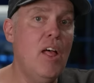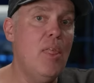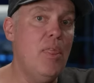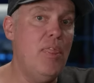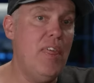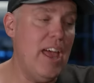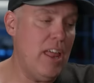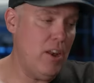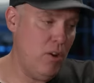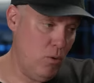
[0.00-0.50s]

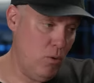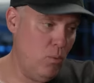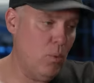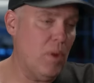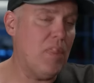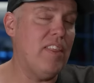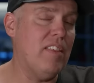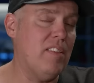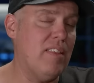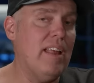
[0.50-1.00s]
then
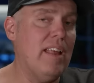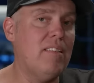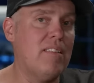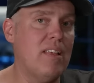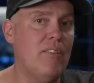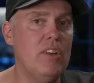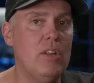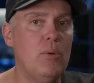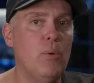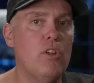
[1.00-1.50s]
with this
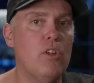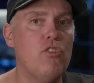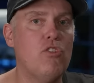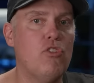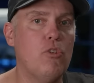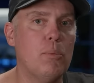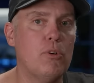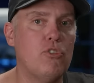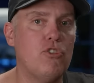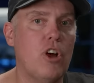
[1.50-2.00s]
871
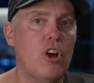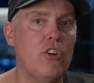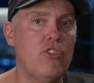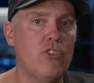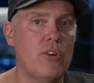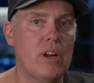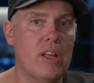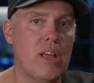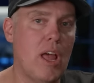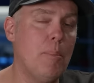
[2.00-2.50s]

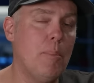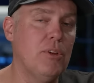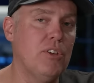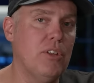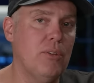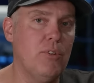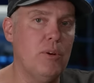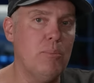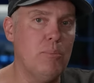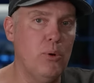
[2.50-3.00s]
supercharger at a couple
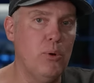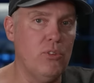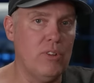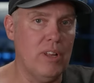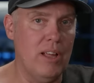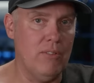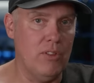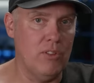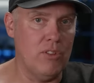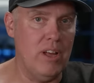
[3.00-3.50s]
different boost
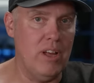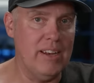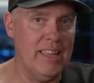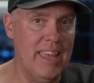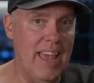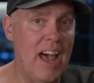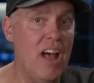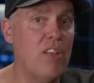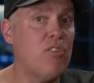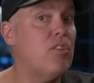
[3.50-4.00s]
levels on
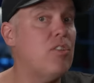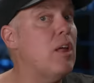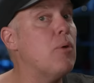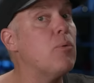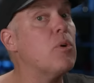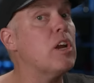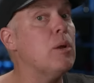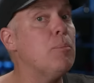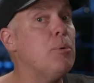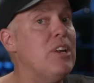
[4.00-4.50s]
gas. Then
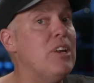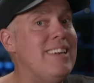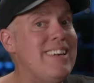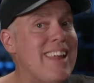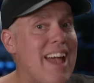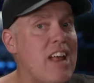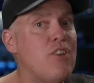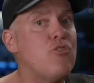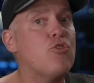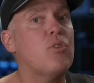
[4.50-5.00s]
we're gonna put
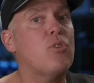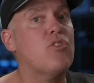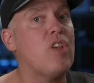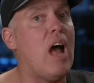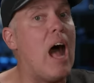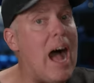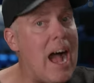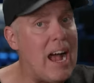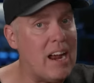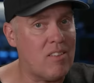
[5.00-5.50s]
nitrous
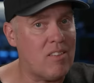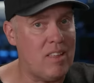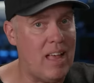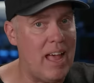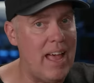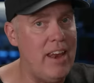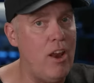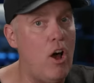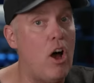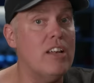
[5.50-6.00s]

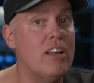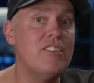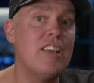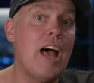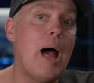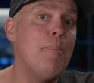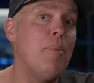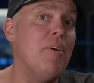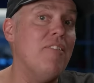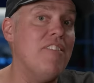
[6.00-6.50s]
oxide on
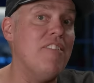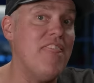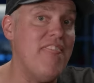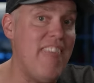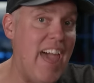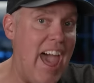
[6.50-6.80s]
top of